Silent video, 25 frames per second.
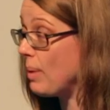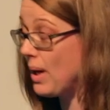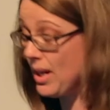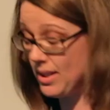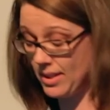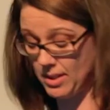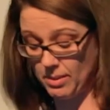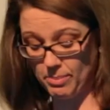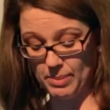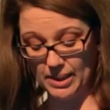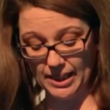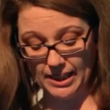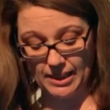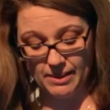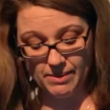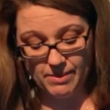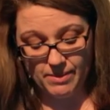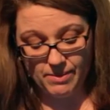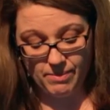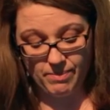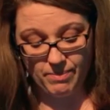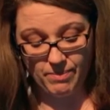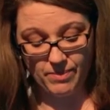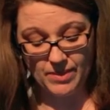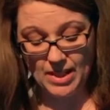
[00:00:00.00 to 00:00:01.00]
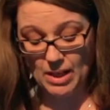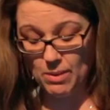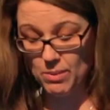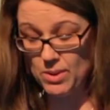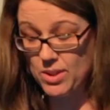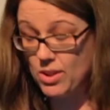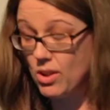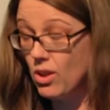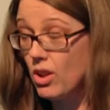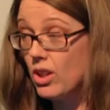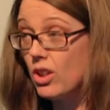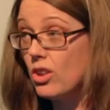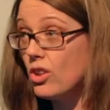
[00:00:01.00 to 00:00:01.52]
possibly. That
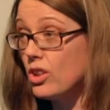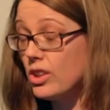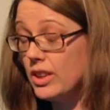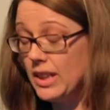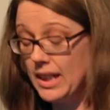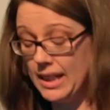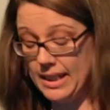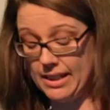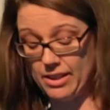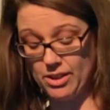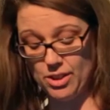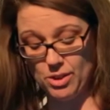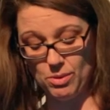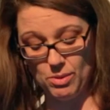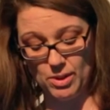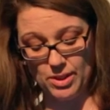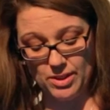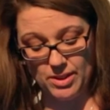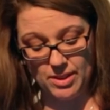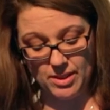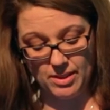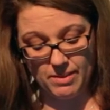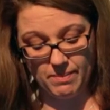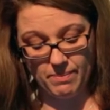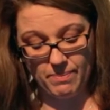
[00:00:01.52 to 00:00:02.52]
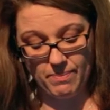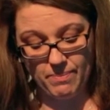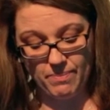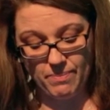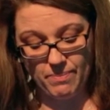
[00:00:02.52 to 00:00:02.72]
was all unclear to us.